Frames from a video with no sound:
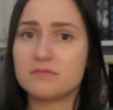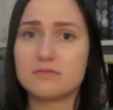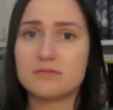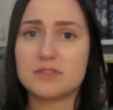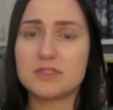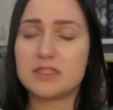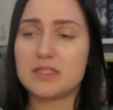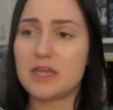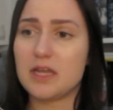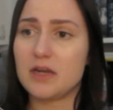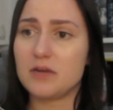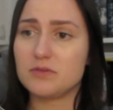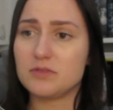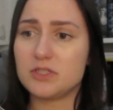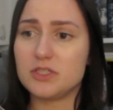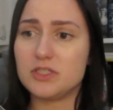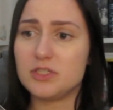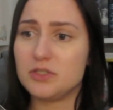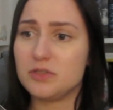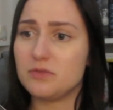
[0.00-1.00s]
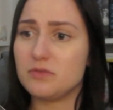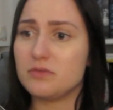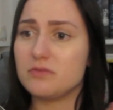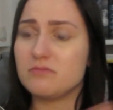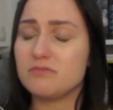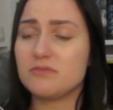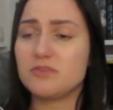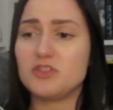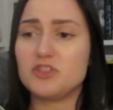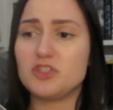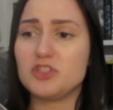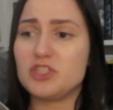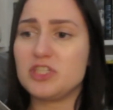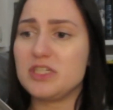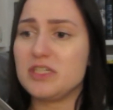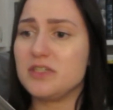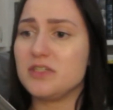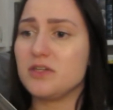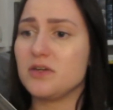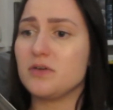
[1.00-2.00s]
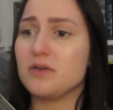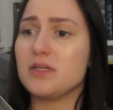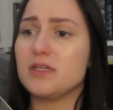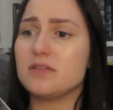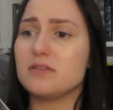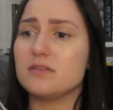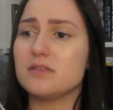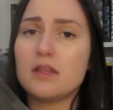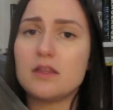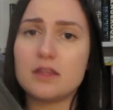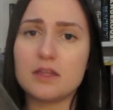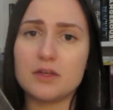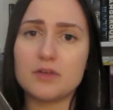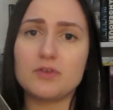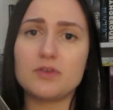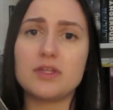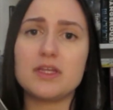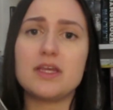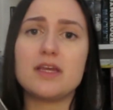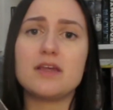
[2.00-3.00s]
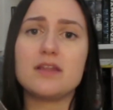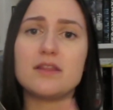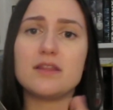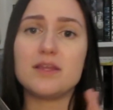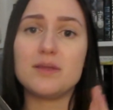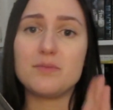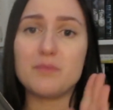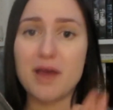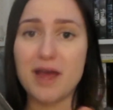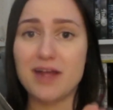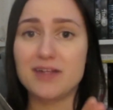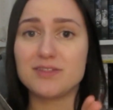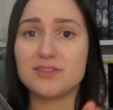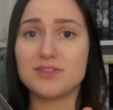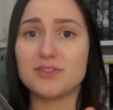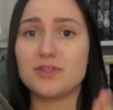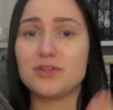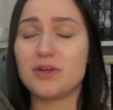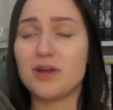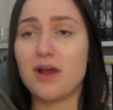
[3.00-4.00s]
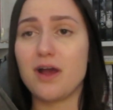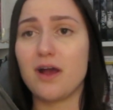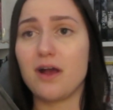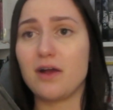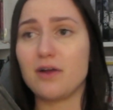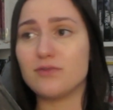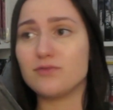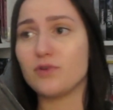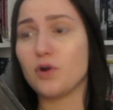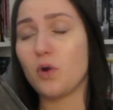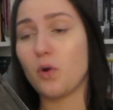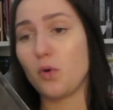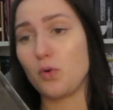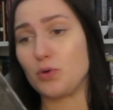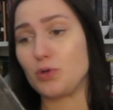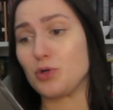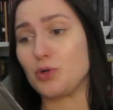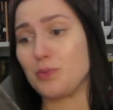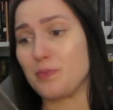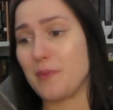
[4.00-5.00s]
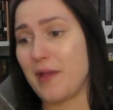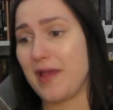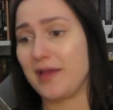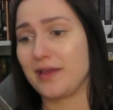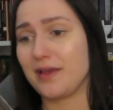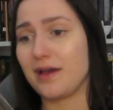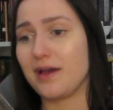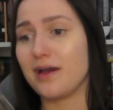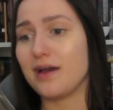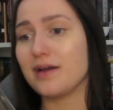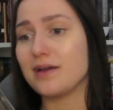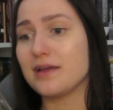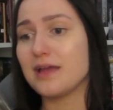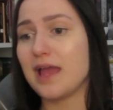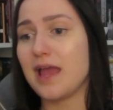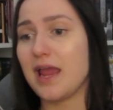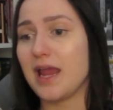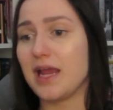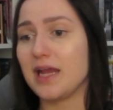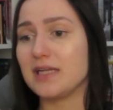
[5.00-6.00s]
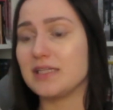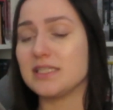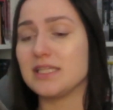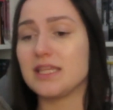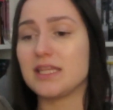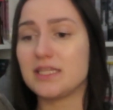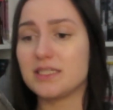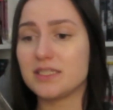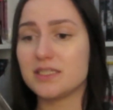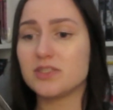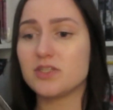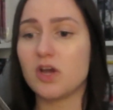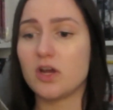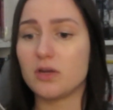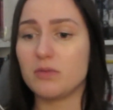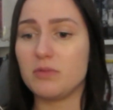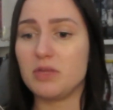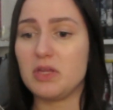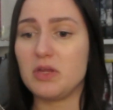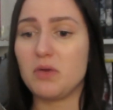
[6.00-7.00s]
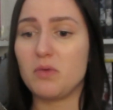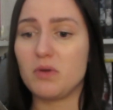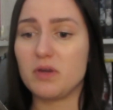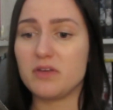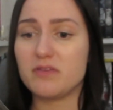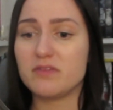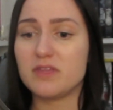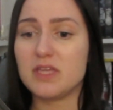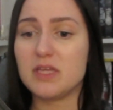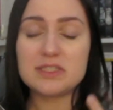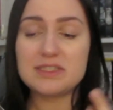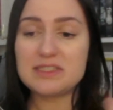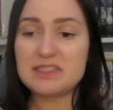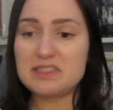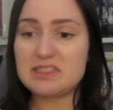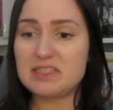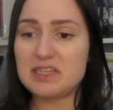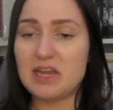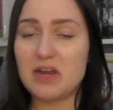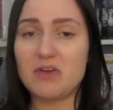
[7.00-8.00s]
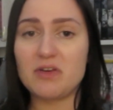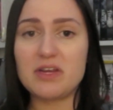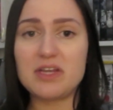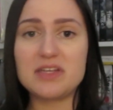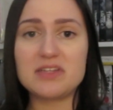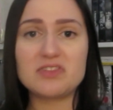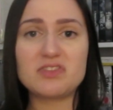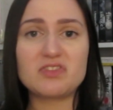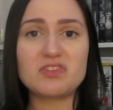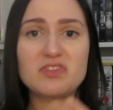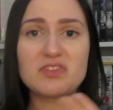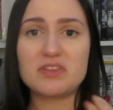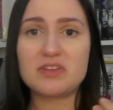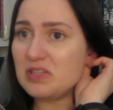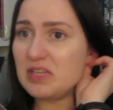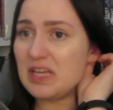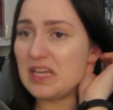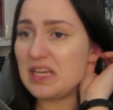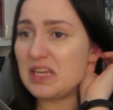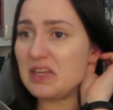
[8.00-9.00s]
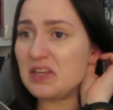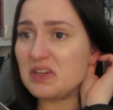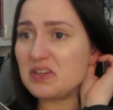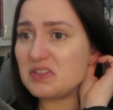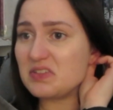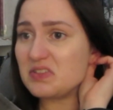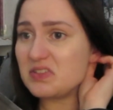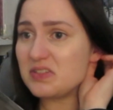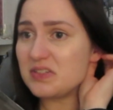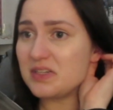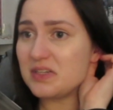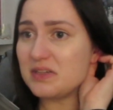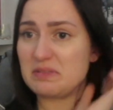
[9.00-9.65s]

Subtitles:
set out to do. Junji Ito is literally the master of horror manga, and this has got to be one of the scariest, ickiest,